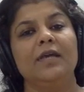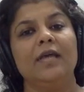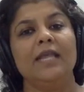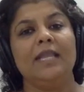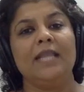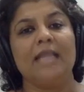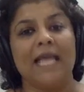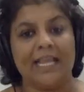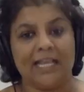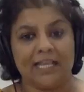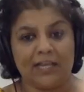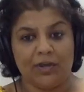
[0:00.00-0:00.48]

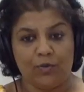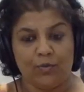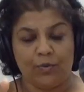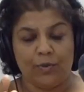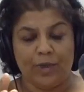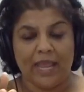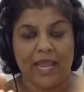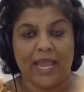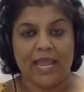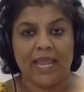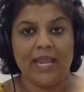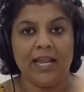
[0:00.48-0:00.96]
Like a
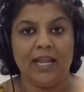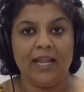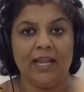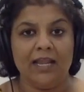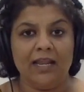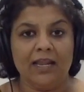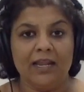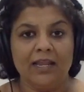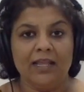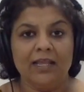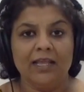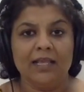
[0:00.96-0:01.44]

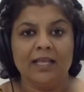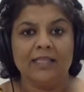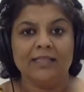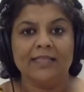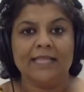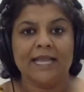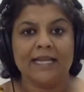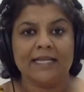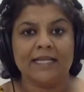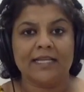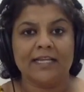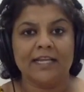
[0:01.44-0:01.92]
whale
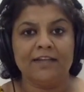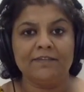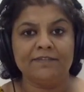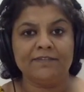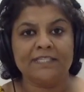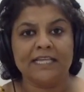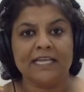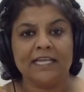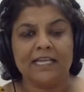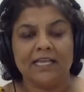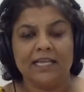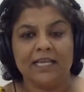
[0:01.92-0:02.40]
that
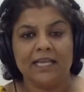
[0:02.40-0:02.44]
lives